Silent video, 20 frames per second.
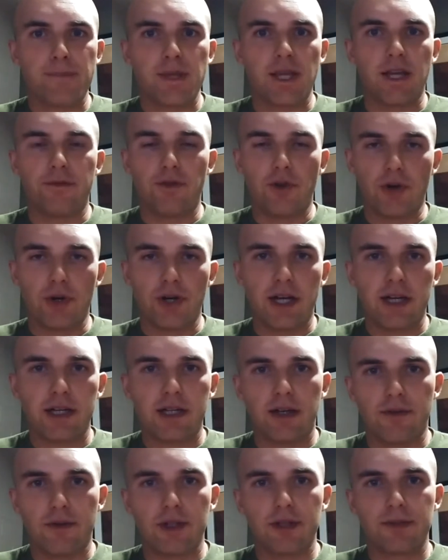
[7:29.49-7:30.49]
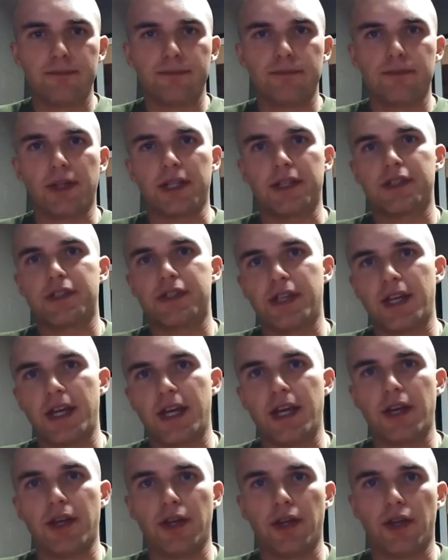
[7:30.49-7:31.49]
If you are not covered, let's
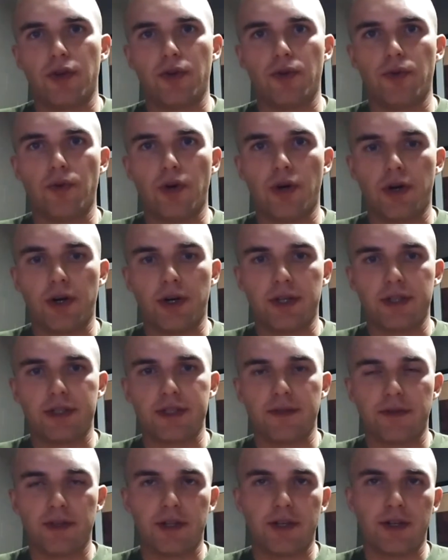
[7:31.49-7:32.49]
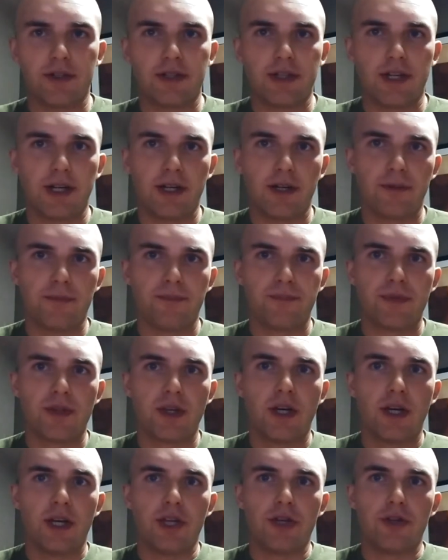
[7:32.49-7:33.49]
say you are in civilian attire,
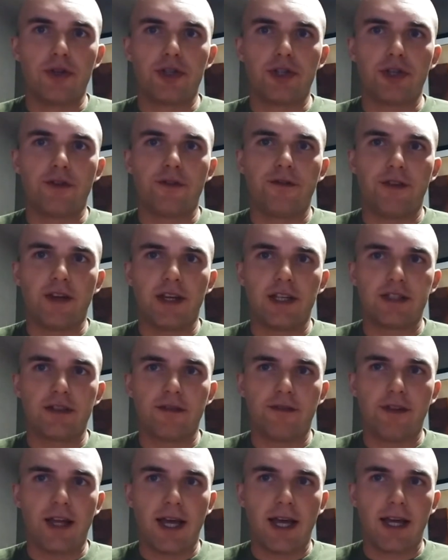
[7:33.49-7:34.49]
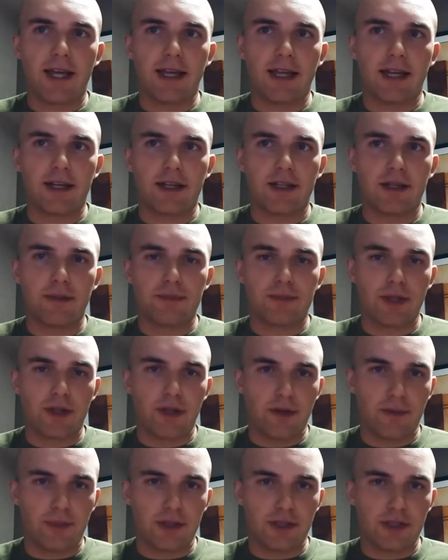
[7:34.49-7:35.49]
you should face the flag and come to
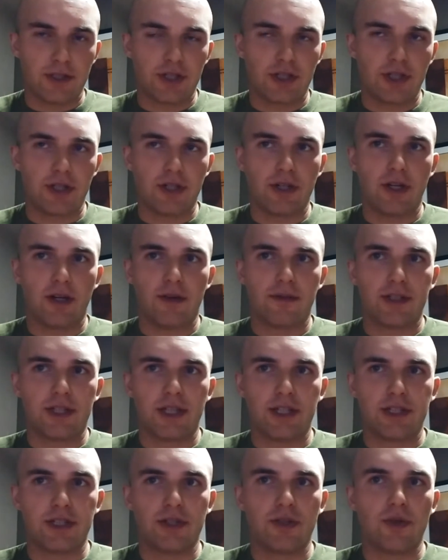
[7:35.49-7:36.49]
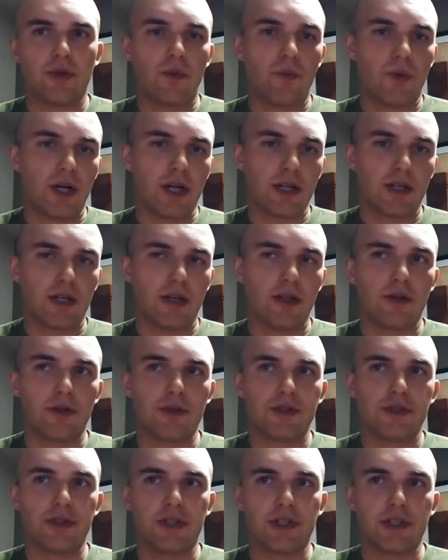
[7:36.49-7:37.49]
the position of attention while
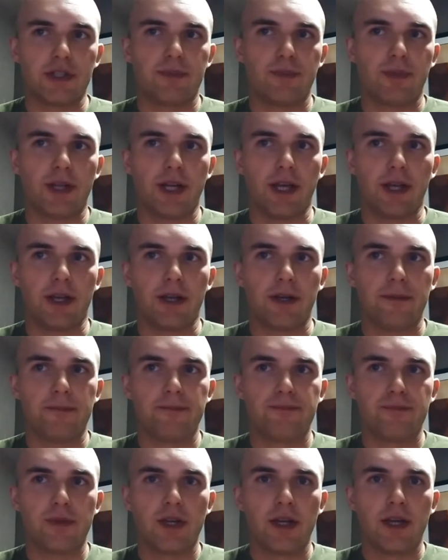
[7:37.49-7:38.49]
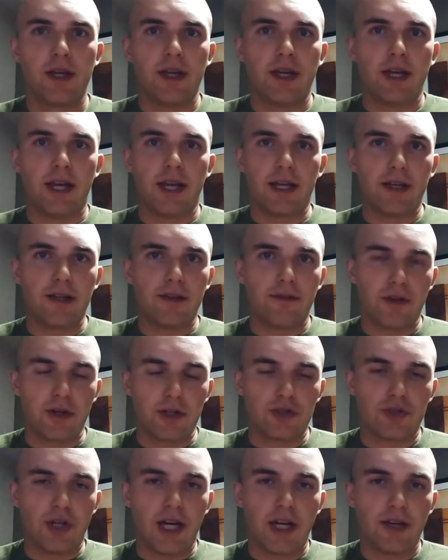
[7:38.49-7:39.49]
colors is playing. And if
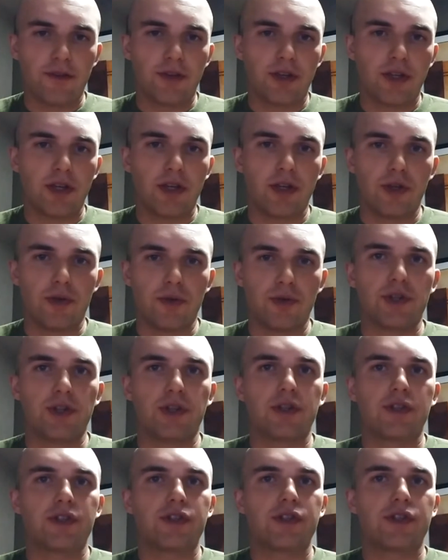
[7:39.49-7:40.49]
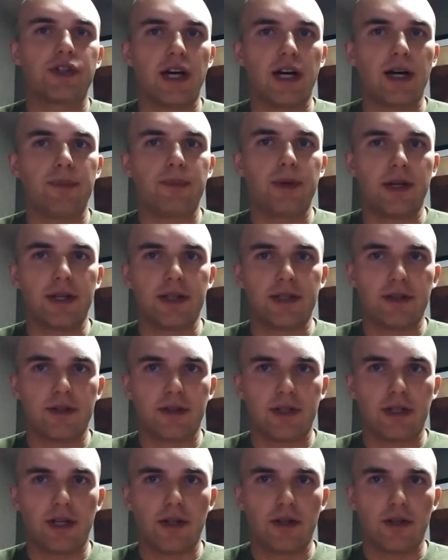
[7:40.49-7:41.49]
you're driving, you should stop
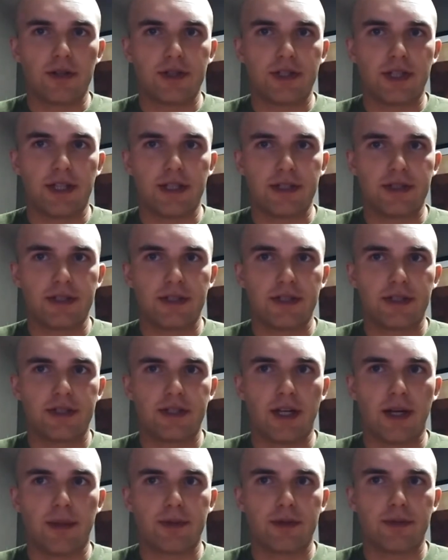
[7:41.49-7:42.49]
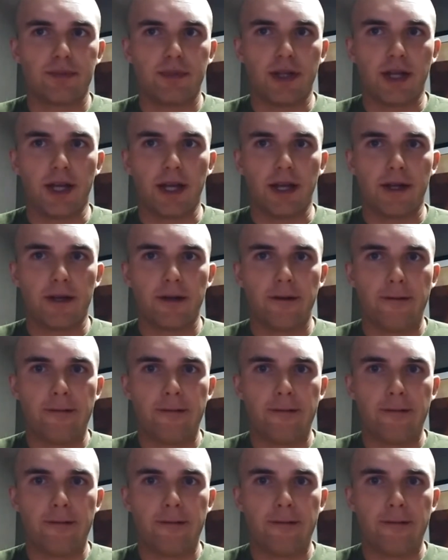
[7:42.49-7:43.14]
until colors has stopped playing.